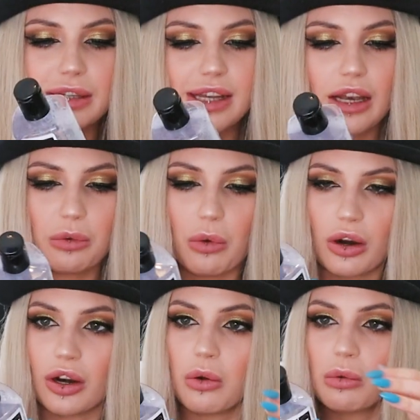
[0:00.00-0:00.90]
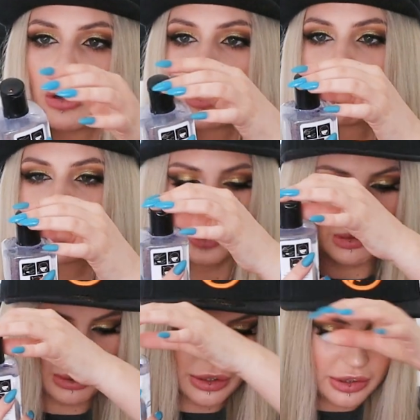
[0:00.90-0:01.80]
micellar water. Oh no, mine's
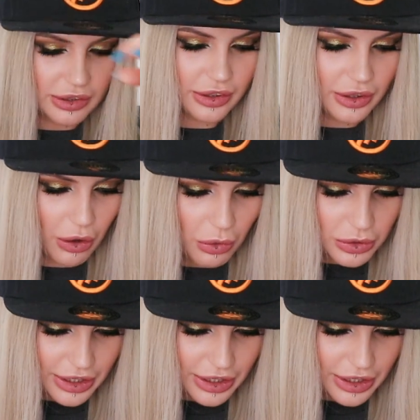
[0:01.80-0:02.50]
open. Oh